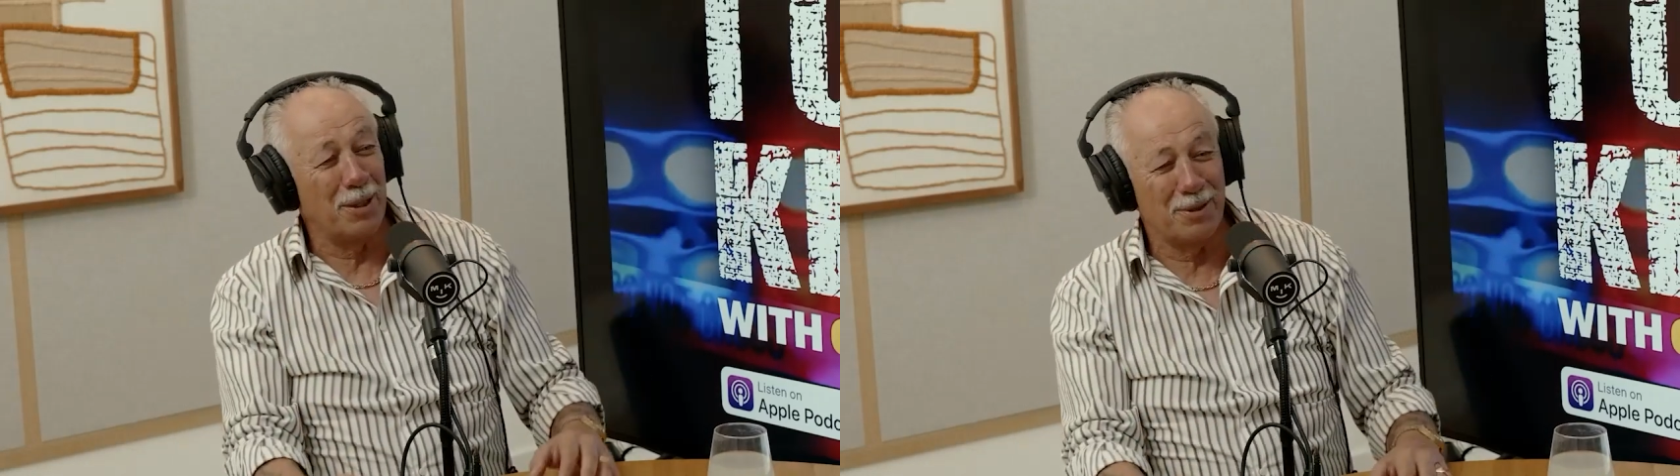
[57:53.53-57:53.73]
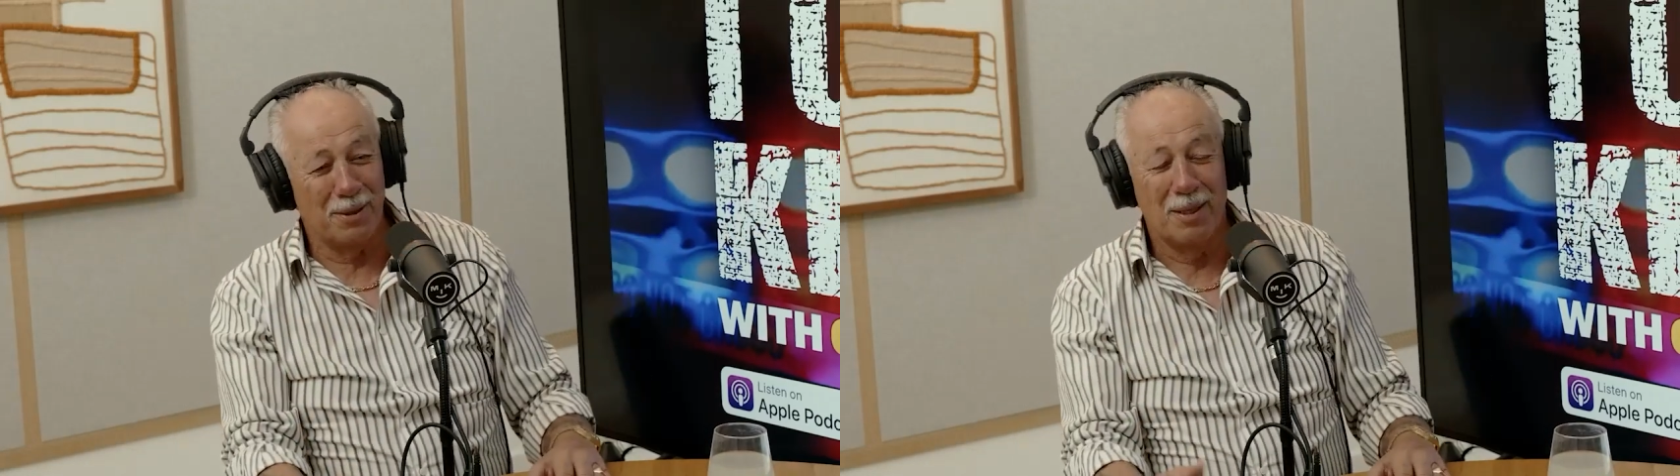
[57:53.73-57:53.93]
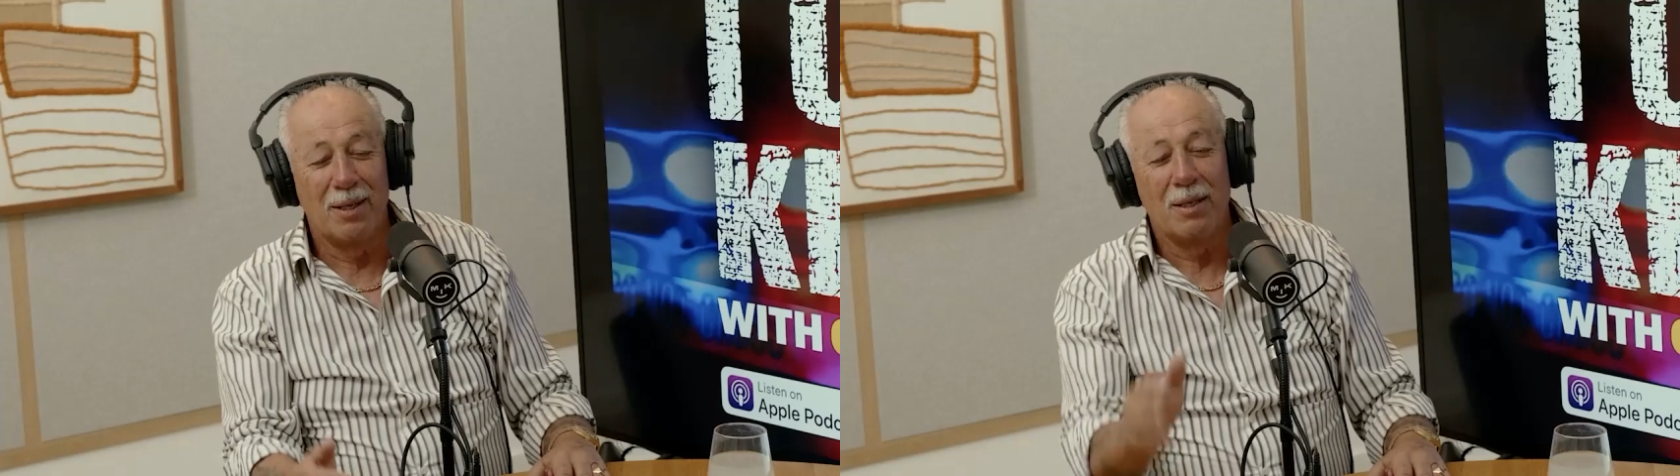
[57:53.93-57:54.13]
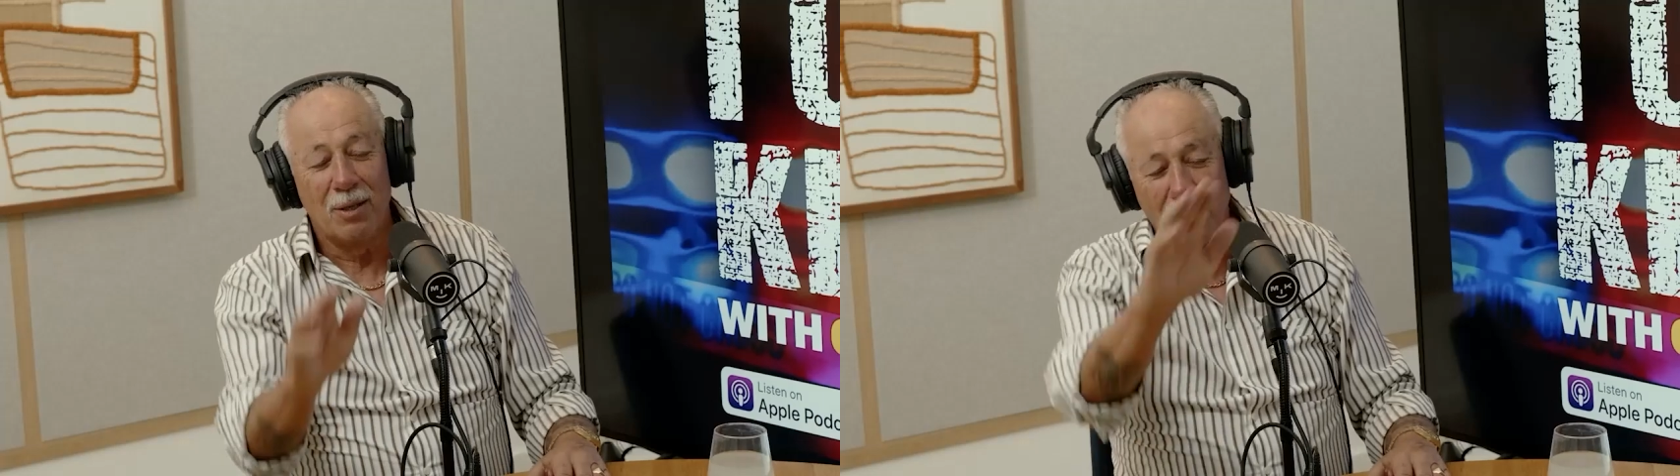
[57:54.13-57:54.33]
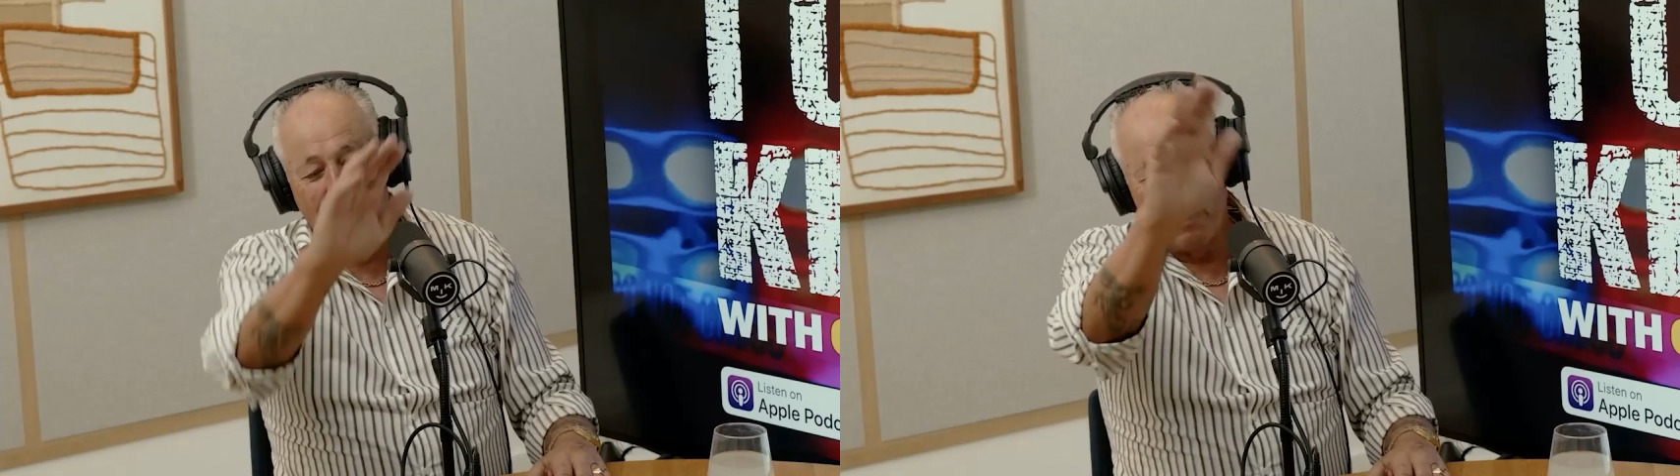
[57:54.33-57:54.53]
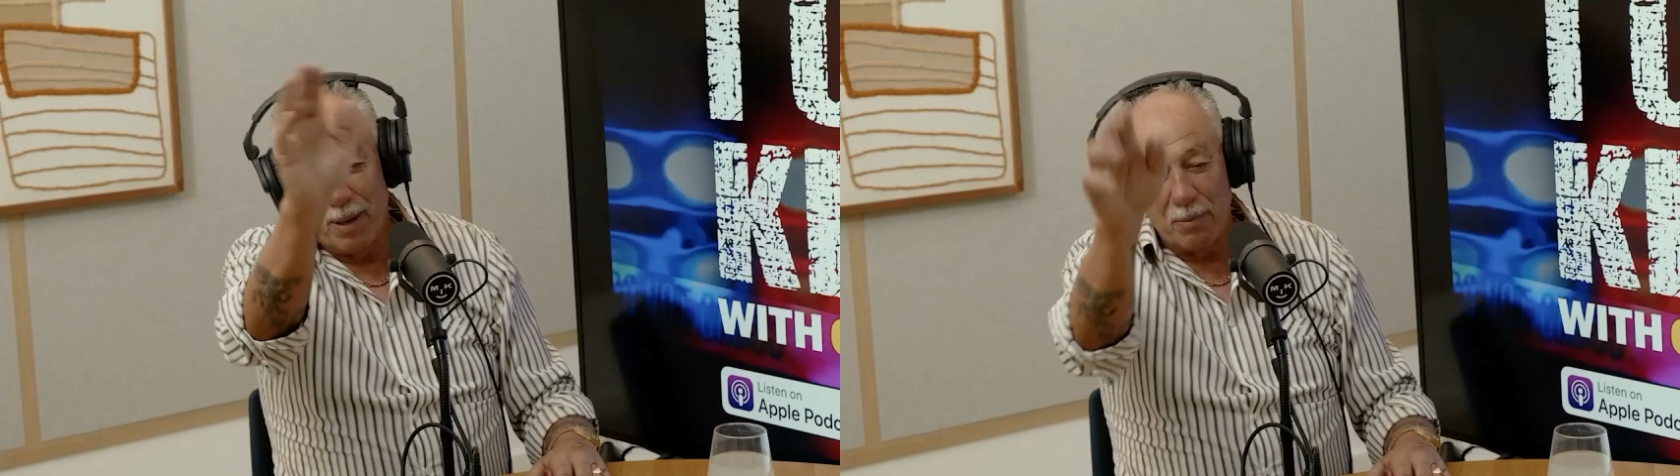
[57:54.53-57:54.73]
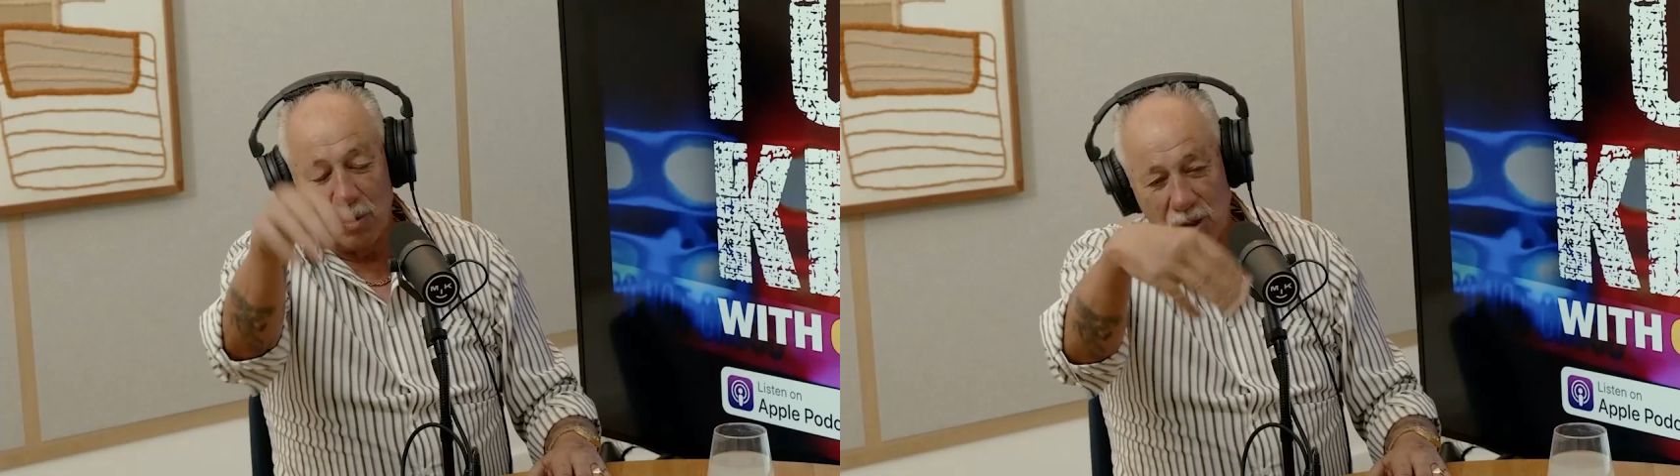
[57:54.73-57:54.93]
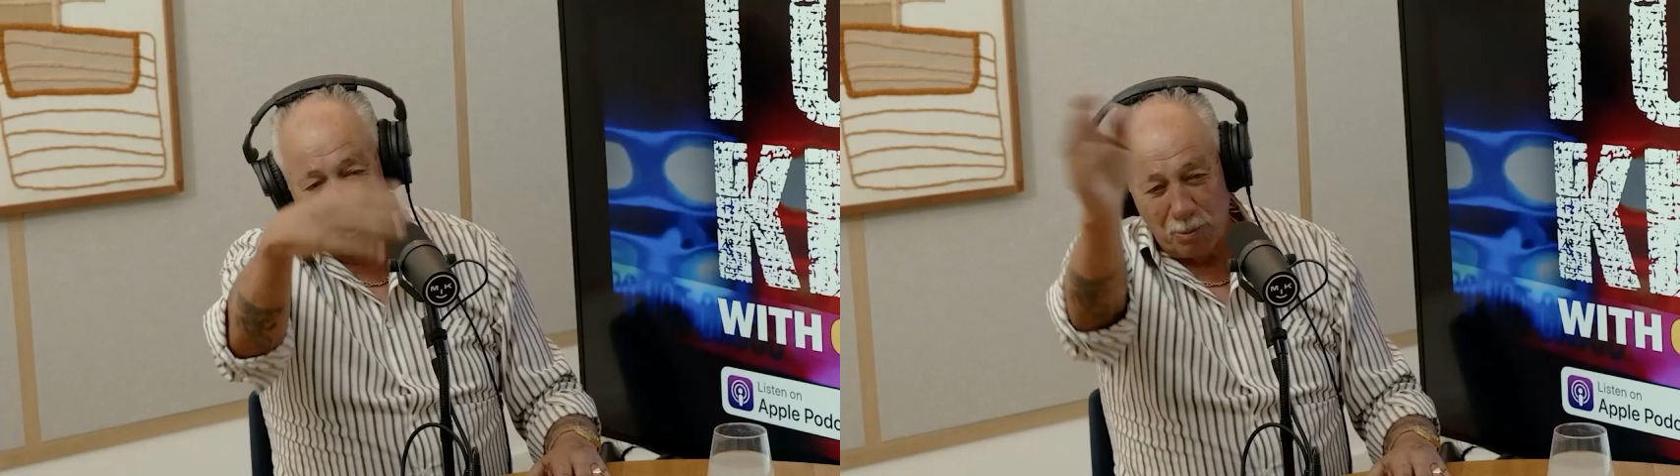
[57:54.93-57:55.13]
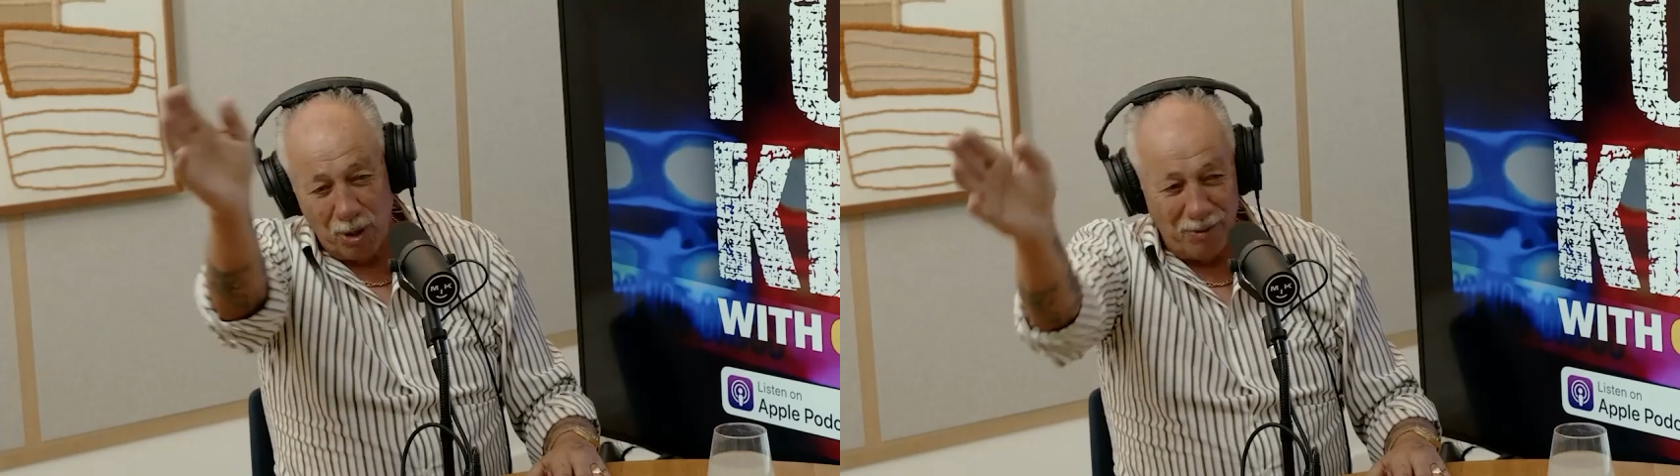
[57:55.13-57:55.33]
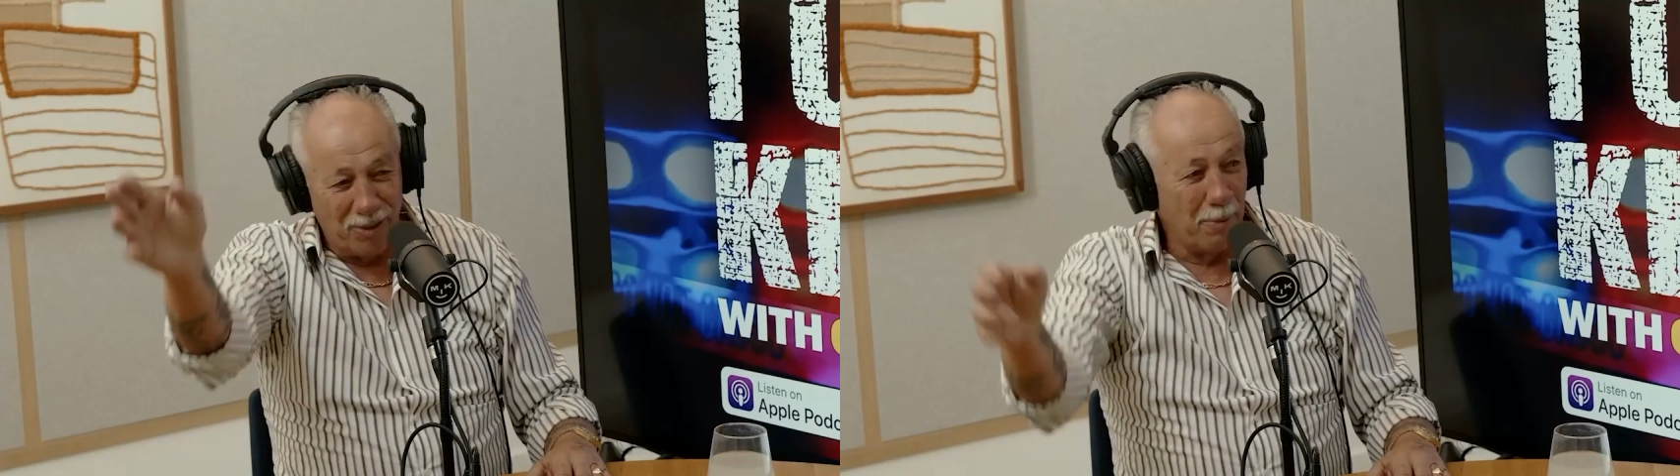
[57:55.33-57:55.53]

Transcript: And all right, mate, we'll just move it.